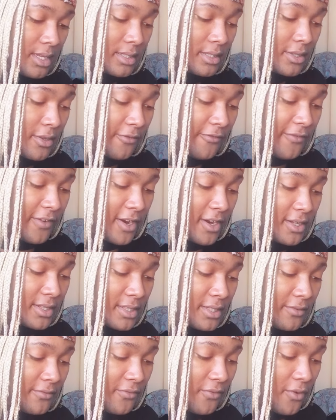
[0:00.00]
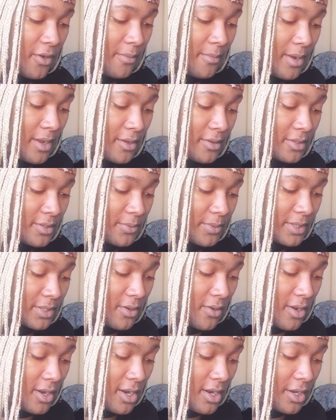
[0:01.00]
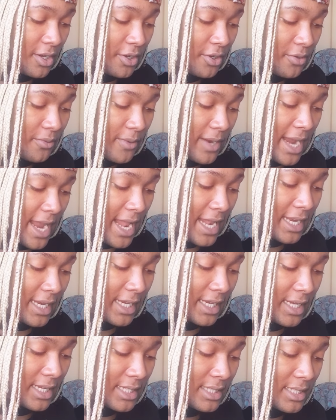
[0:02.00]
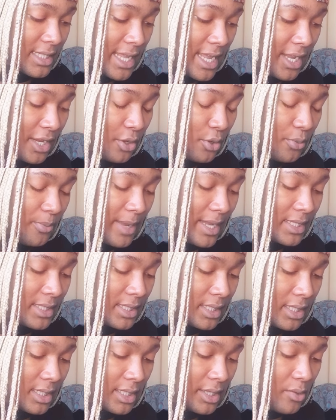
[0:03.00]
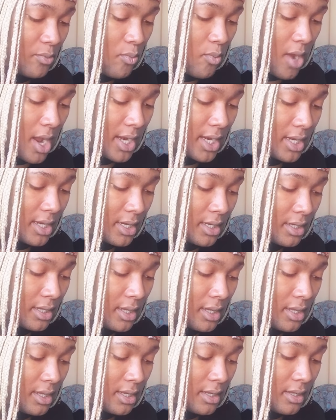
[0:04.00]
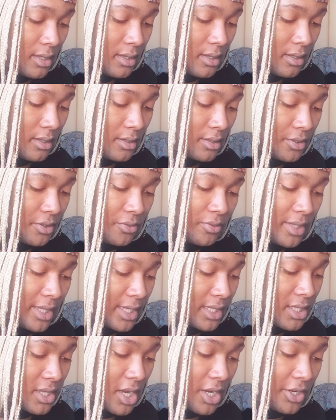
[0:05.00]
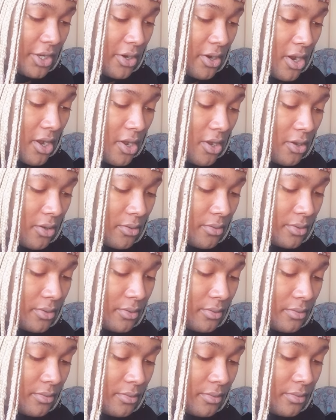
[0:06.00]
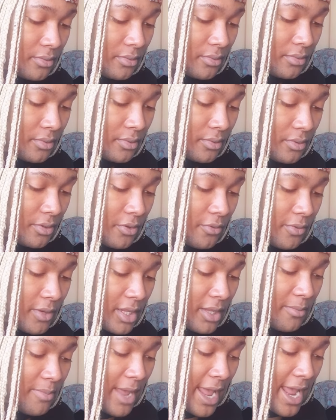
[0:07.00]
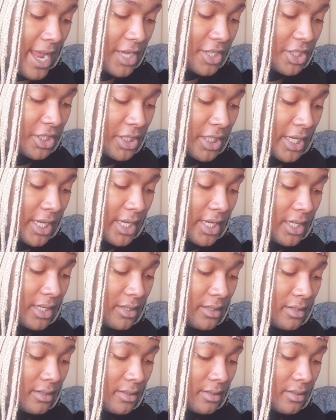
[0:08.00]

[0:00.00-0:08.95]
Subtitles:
So first and foremost, what's going on in your reality is that you basically want to do things on your own. You're really passionate